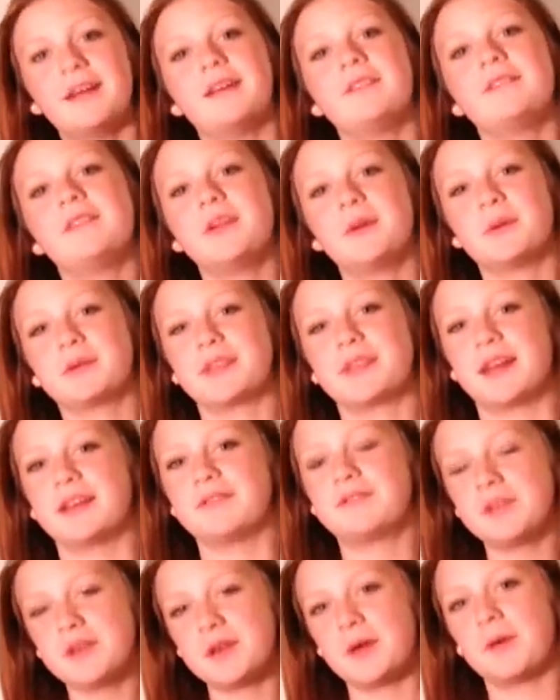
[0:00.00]
if you know what that
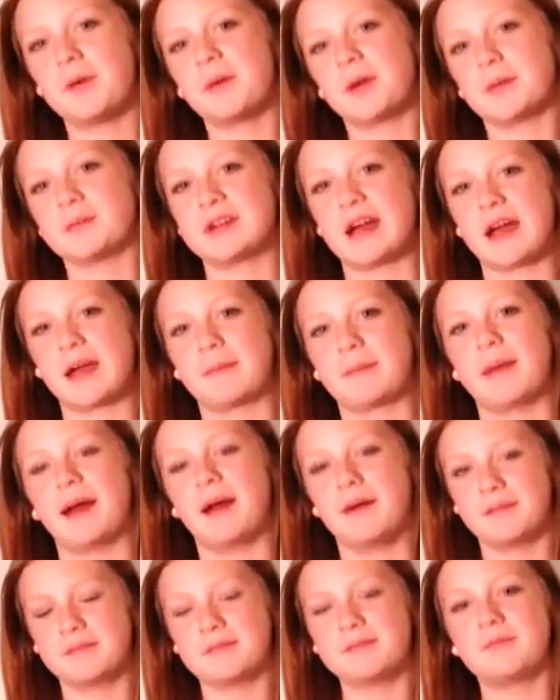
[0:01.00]
if you know what I'm talking
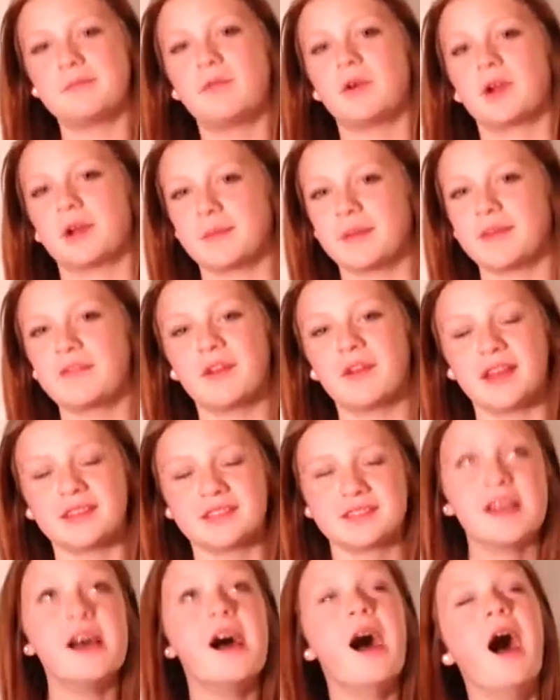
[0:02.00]
about, we're gonna be friends.